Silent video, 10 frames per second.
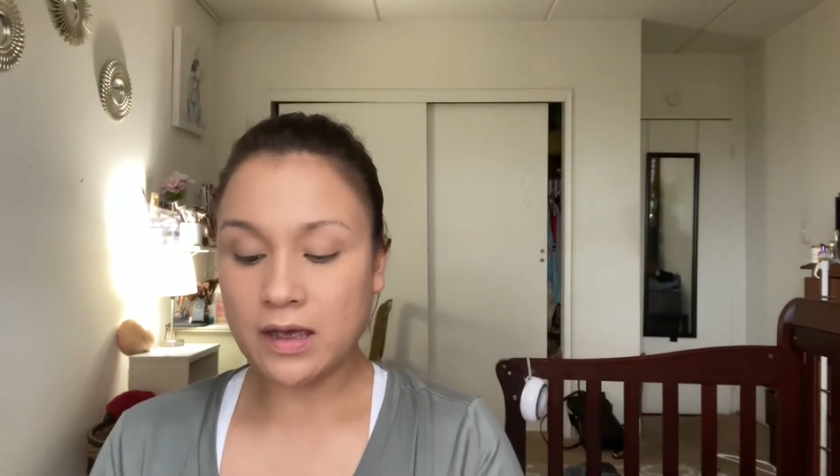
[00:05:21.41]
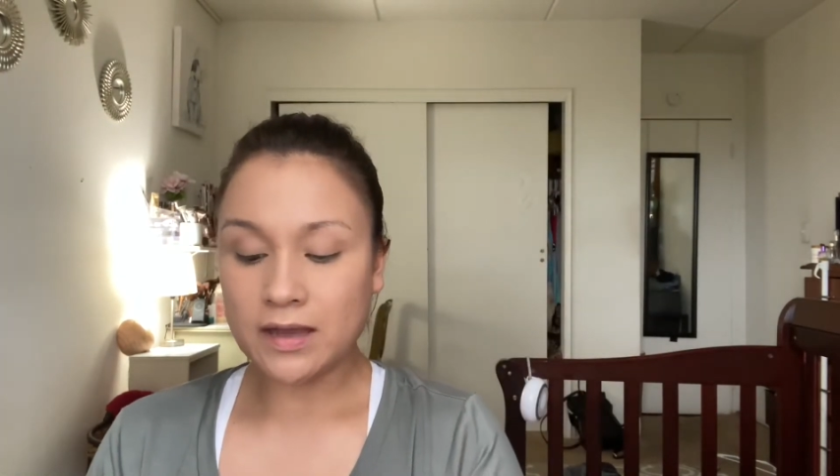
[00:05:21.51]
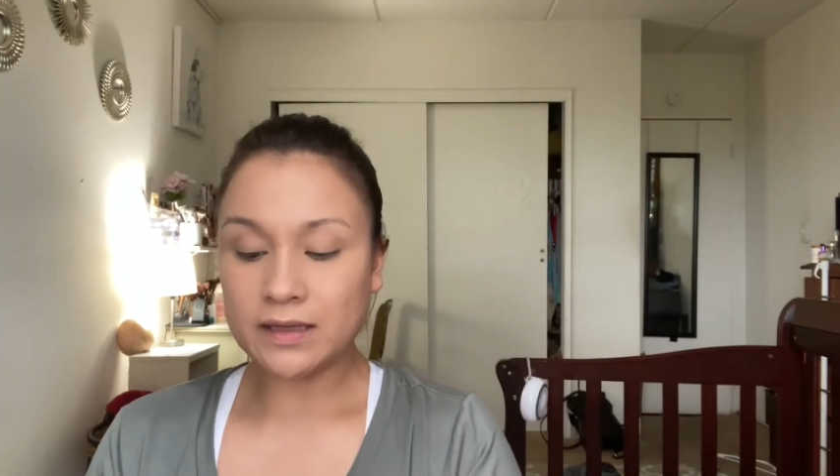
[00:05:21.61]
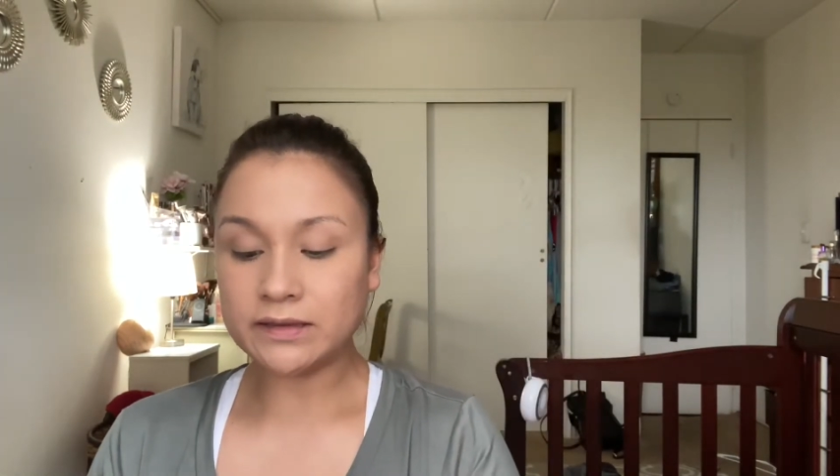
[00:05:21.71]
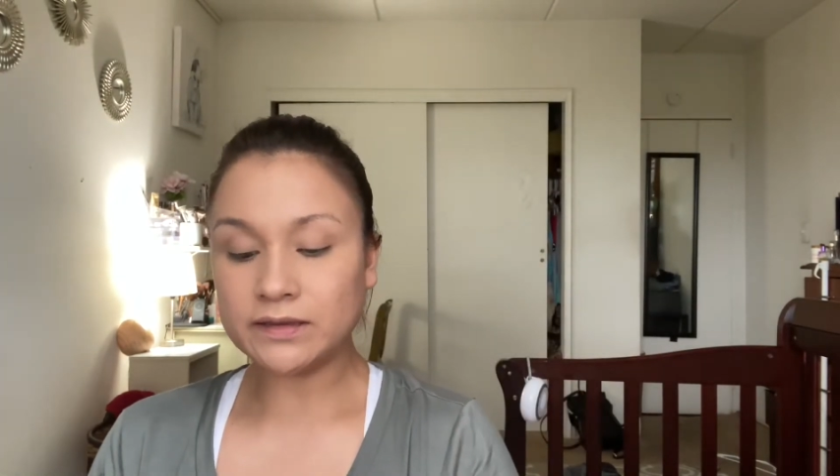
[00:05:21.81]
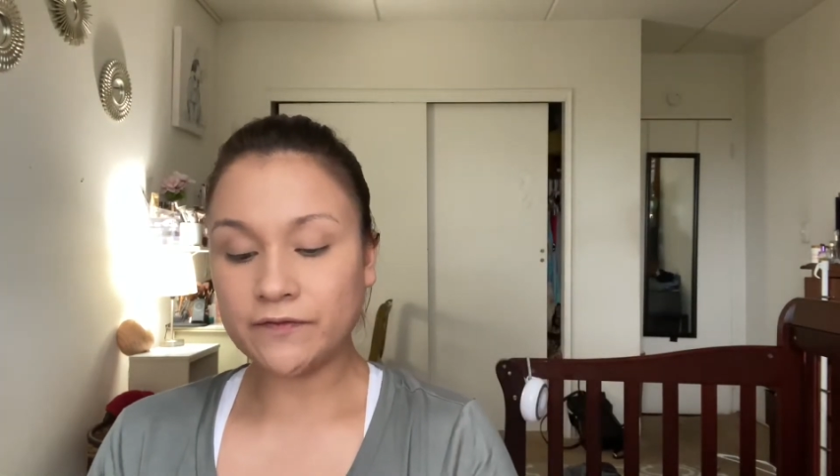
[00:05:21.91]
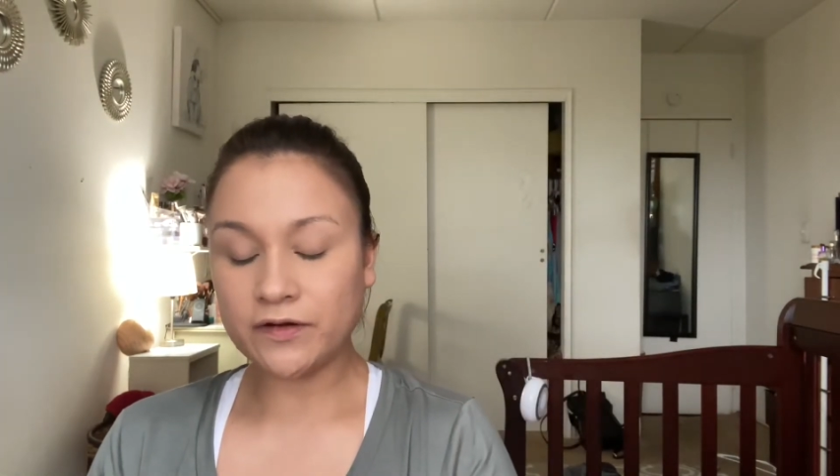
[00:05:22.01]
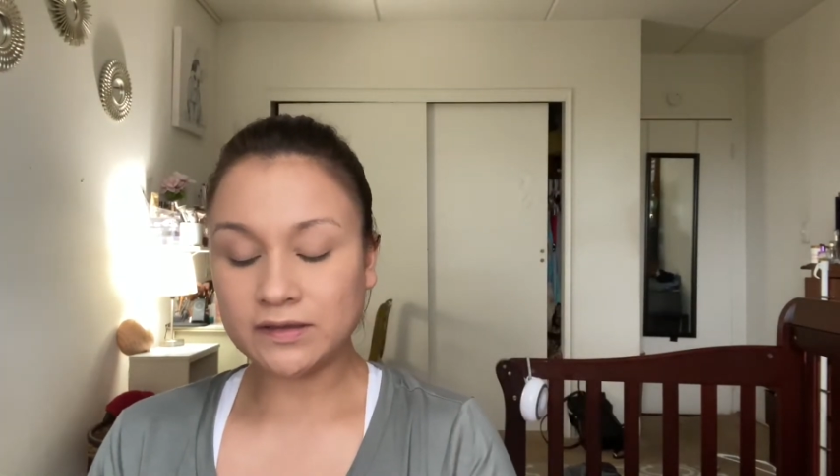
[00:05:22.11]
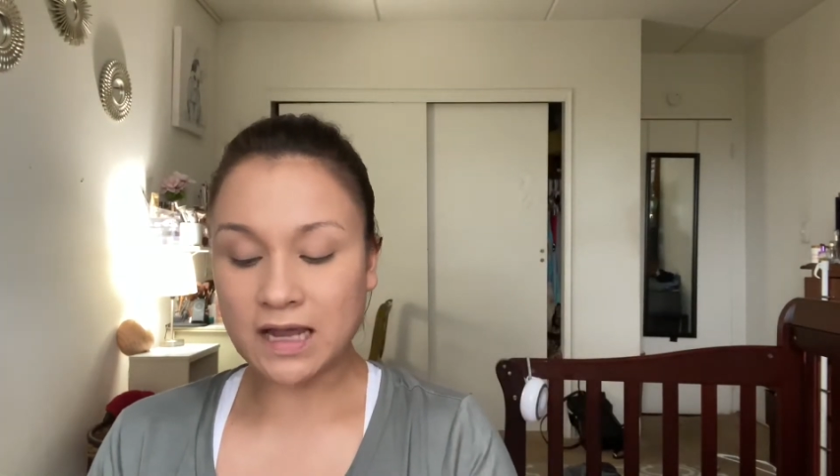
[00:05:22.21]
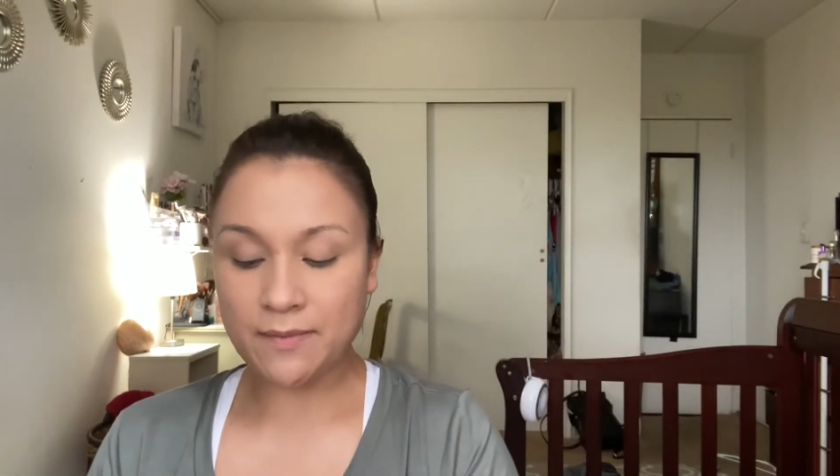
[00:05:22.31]
This is the
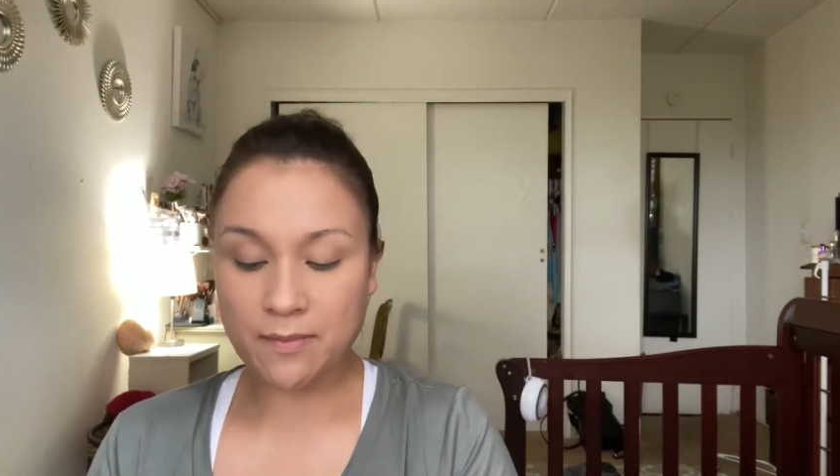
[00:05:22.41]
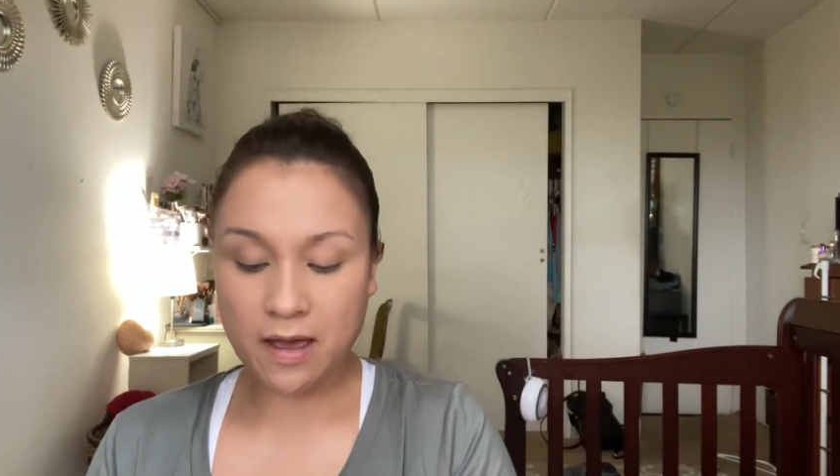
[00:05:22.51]
first time I'm